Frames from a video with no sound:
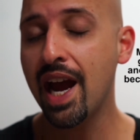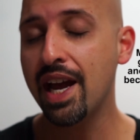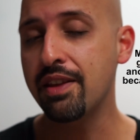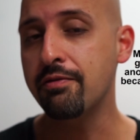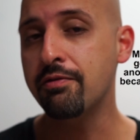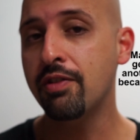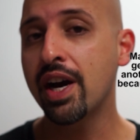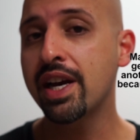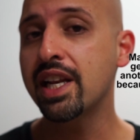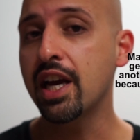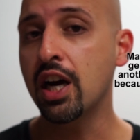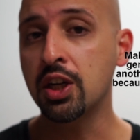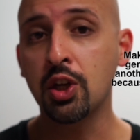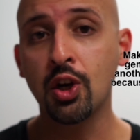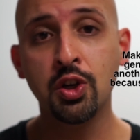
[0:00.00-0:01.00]
And then finally,
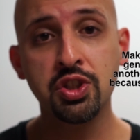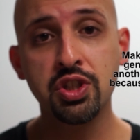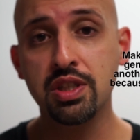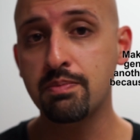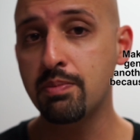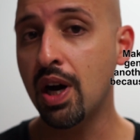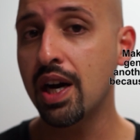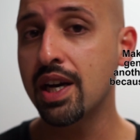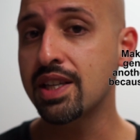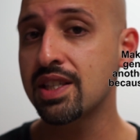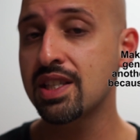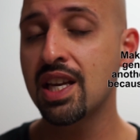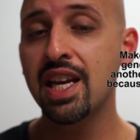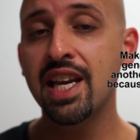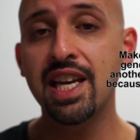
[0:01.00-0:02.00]
unconscious
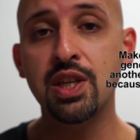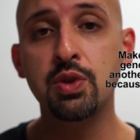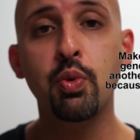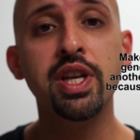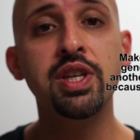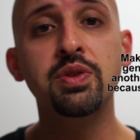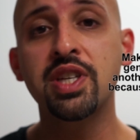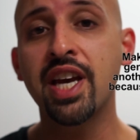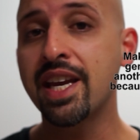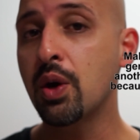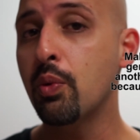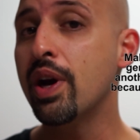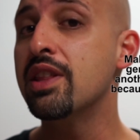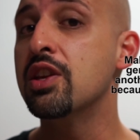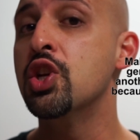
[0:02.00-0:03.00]
bias is when you take
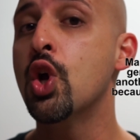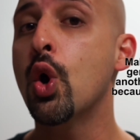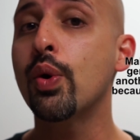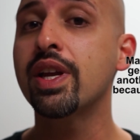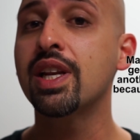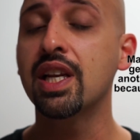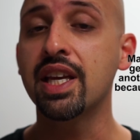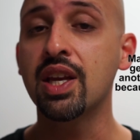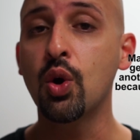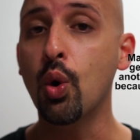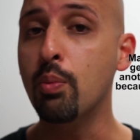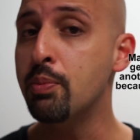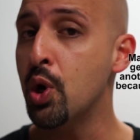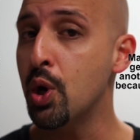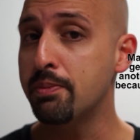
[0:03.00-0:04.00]
away the knowingly
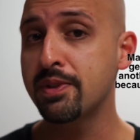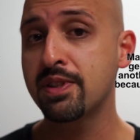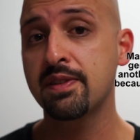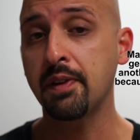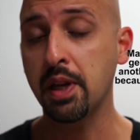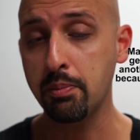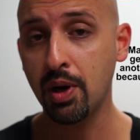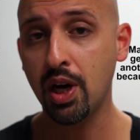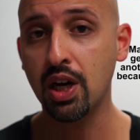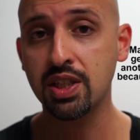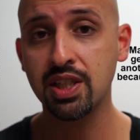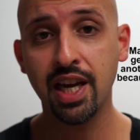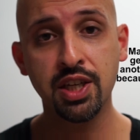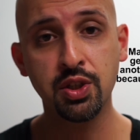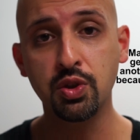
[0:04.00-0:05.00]
or purposely
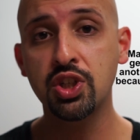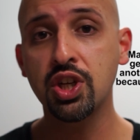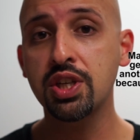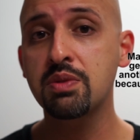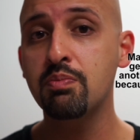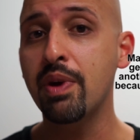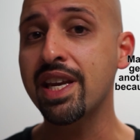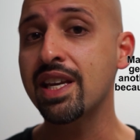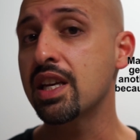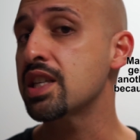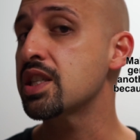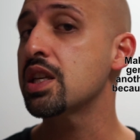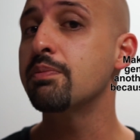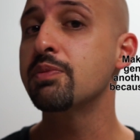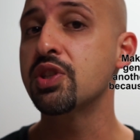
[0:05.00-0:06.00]
part, and you're just making
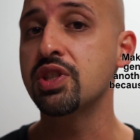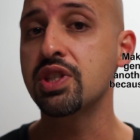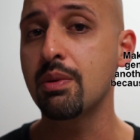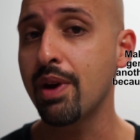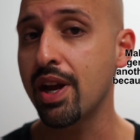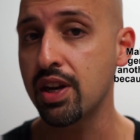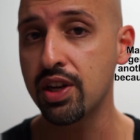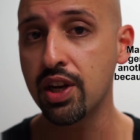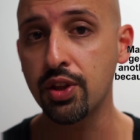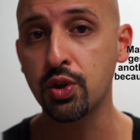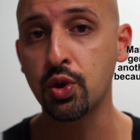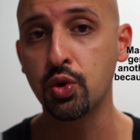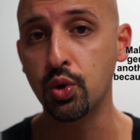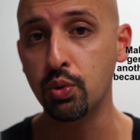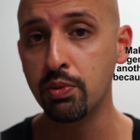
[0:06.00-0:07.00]
assumptions about another
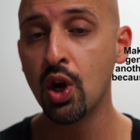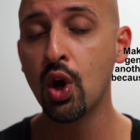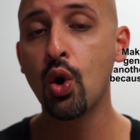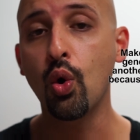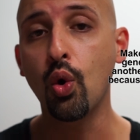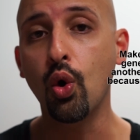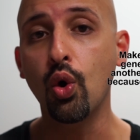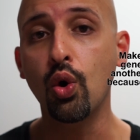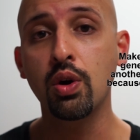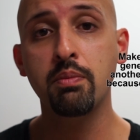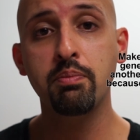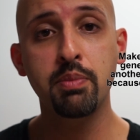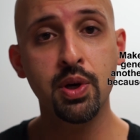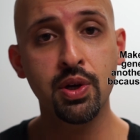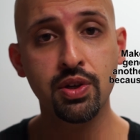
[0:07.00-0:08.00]
group or
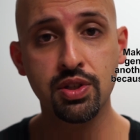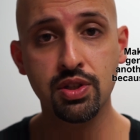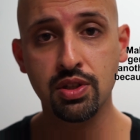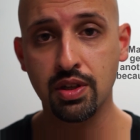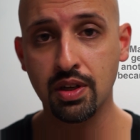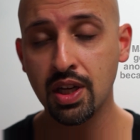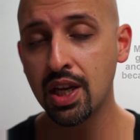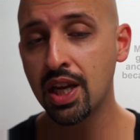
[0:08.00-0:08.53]
person.